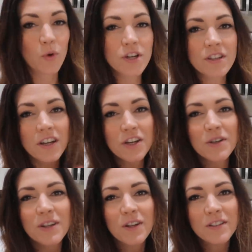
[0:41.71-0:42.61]
we're just gonna
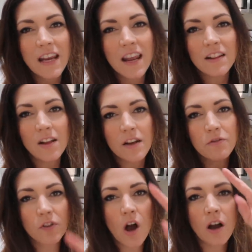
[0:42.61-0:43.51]
do a little day in the life
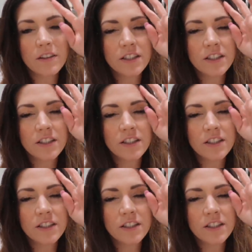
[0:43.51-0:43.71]
vlog